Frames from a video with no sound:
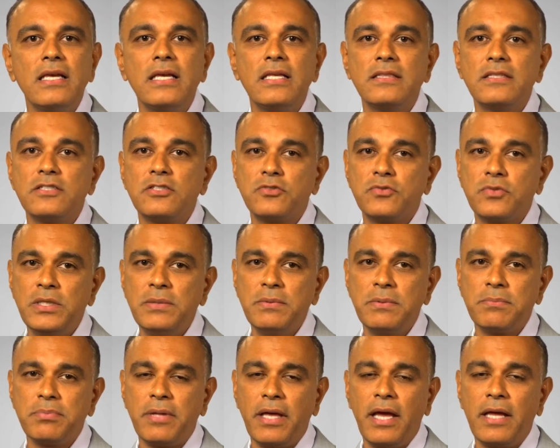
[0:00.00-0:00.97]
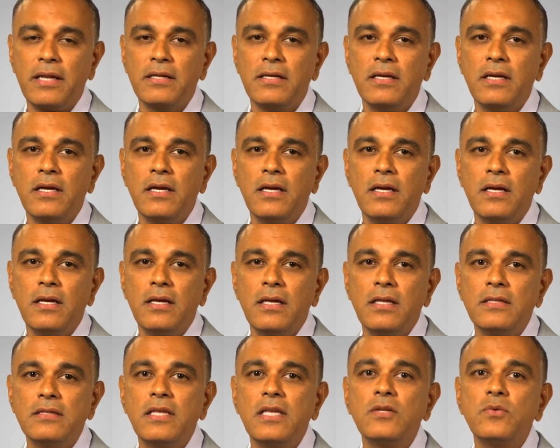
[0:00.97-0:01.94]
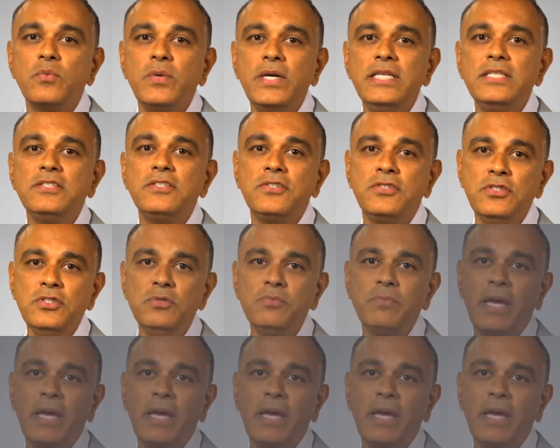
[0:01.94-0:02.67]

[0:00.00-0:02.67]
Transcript: in the treatment plan, then we too